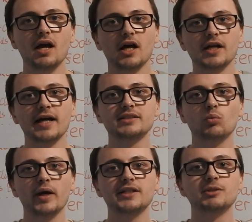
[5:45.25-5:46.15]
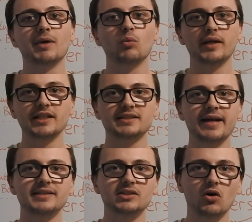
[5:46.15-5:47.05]
and I had to wager my winnings
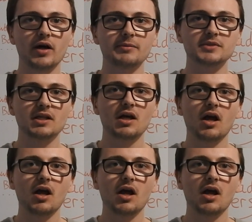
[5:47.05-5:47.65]
10 times,